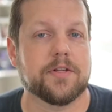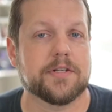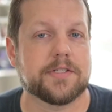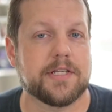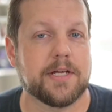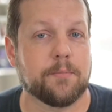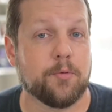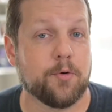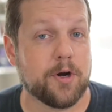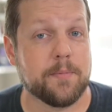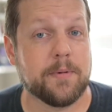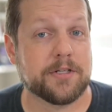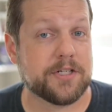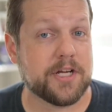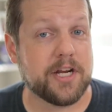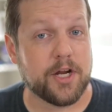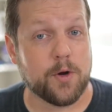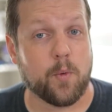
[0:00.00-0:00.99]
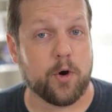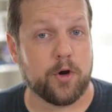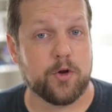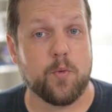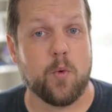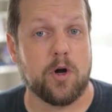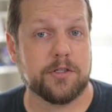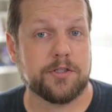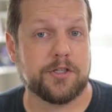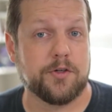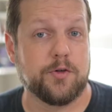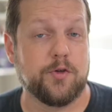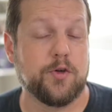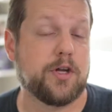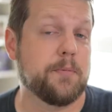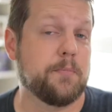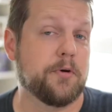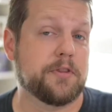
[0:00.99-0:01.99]
this thing pretty much anywhere you want to.
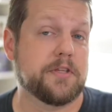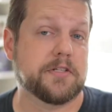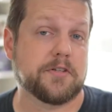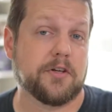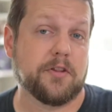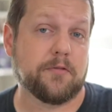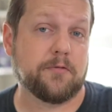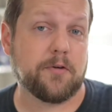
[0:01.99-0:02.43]
You could put this on the